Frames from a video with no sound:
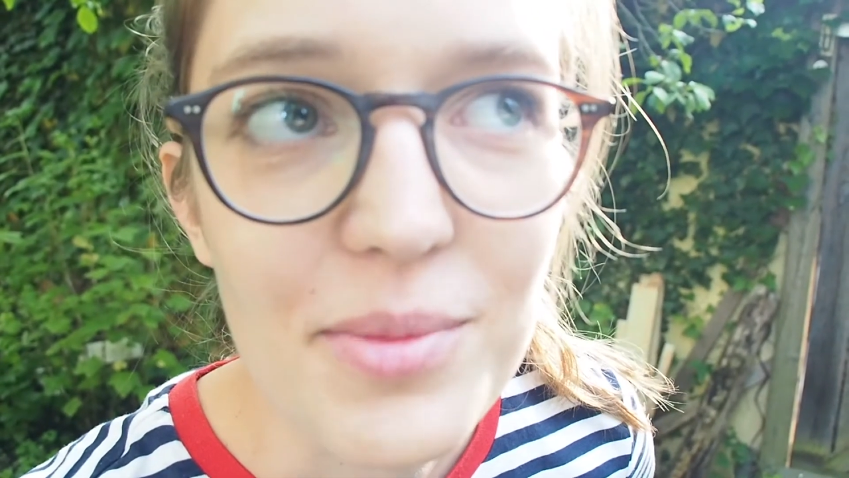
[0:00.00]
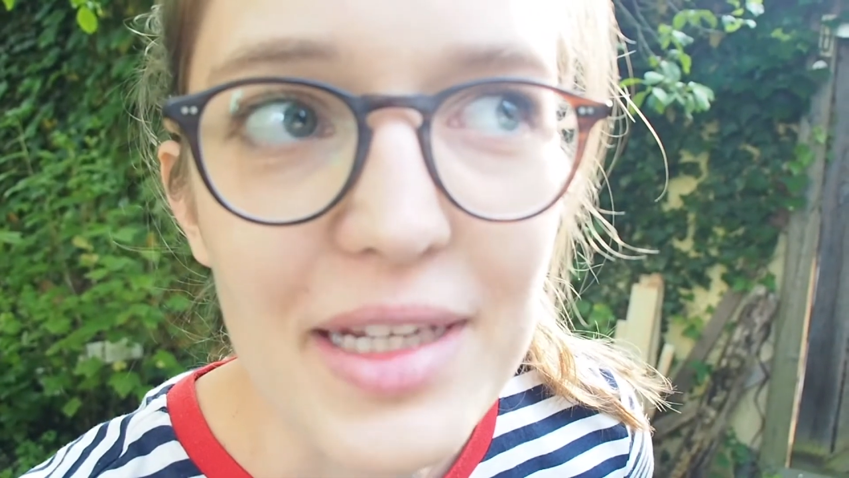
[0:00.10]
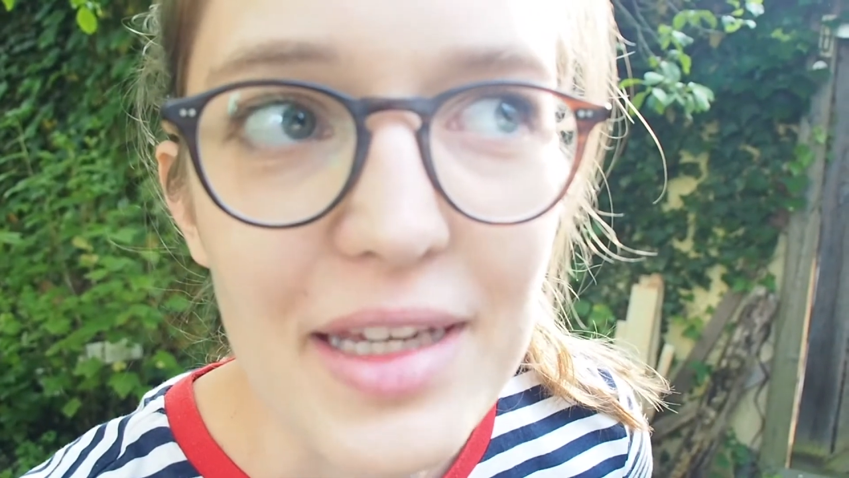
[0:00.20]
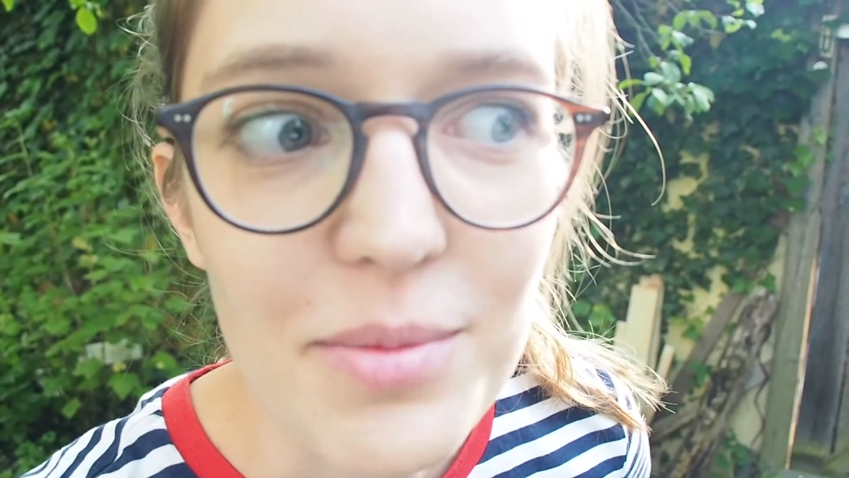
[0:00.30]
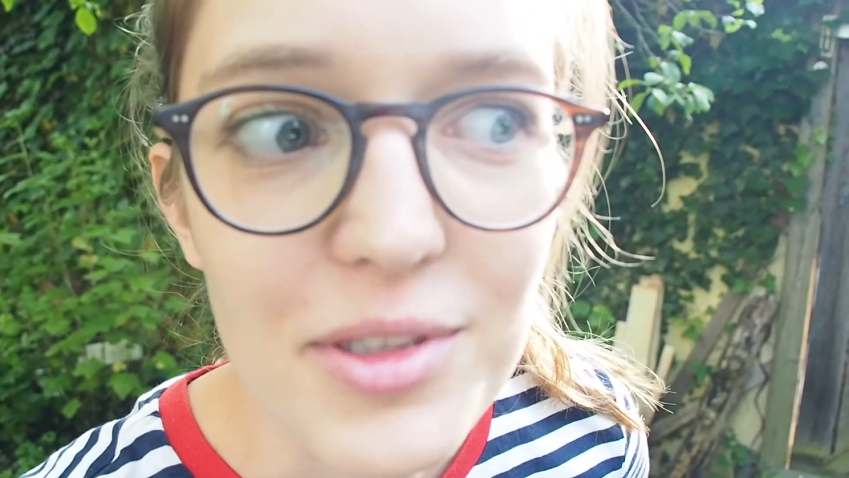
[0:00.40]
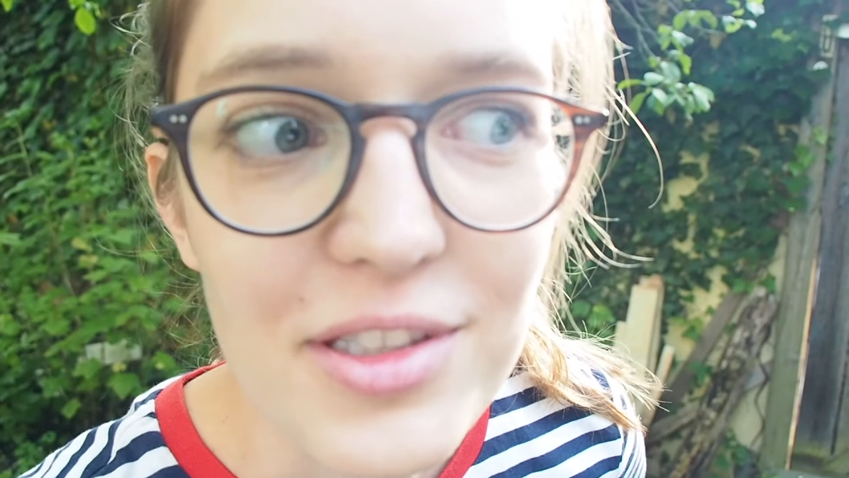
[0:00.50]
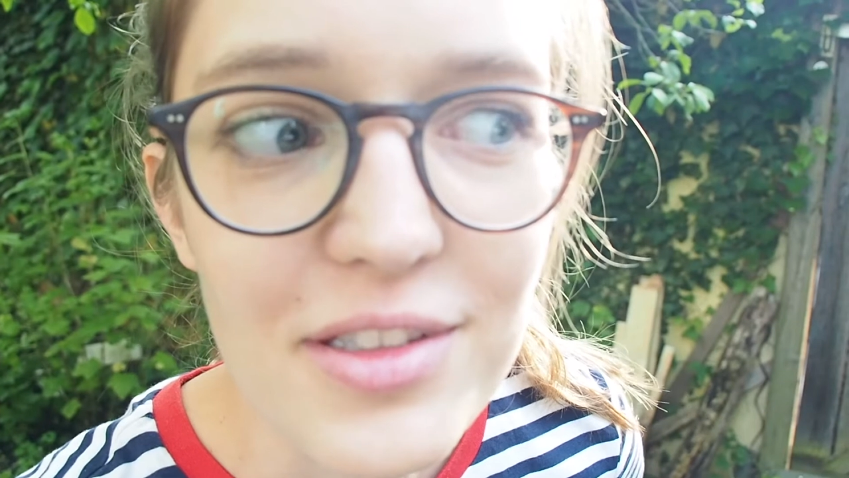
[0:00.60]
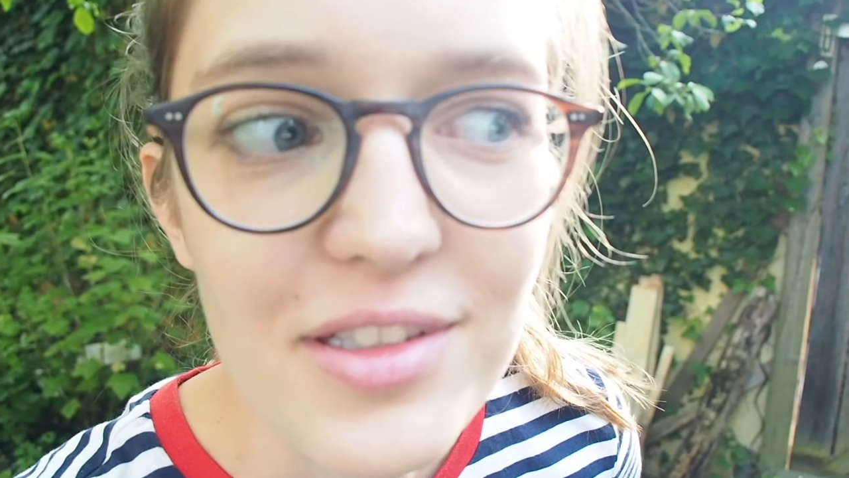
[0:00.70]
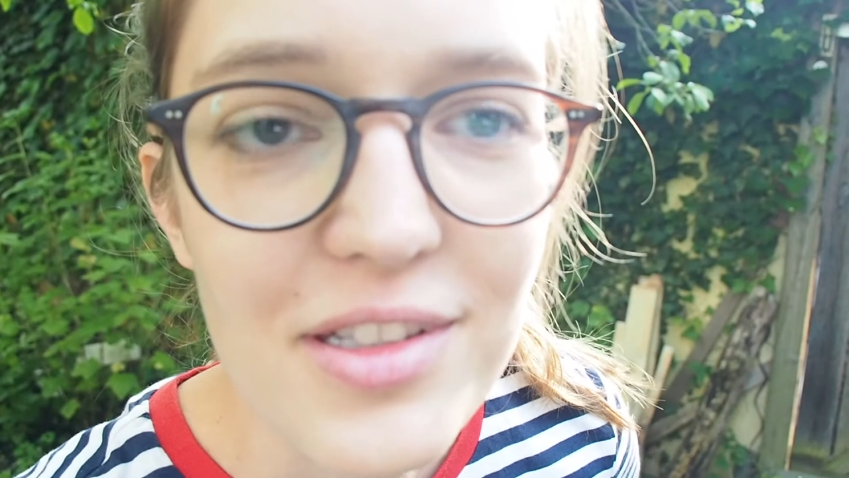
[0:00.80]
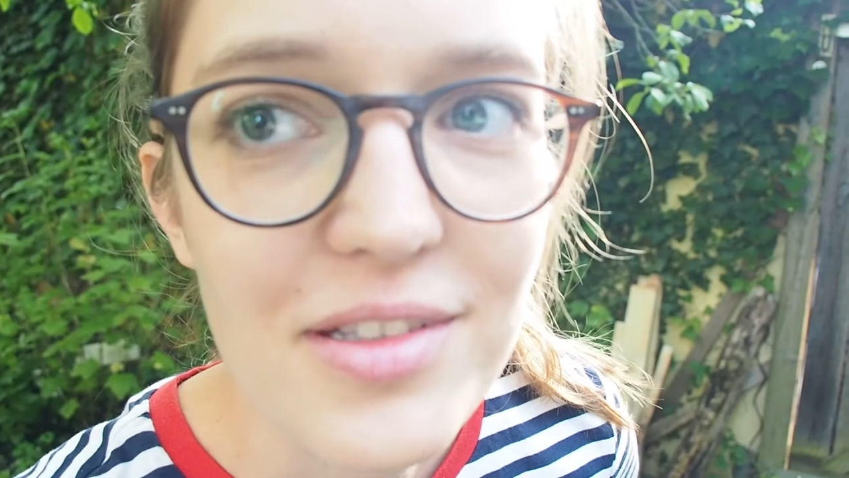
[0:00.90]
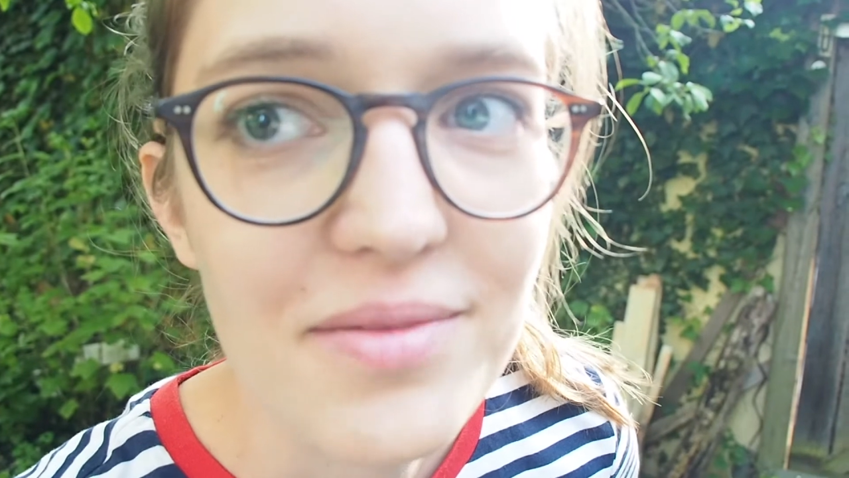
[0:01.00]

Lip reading: neighbors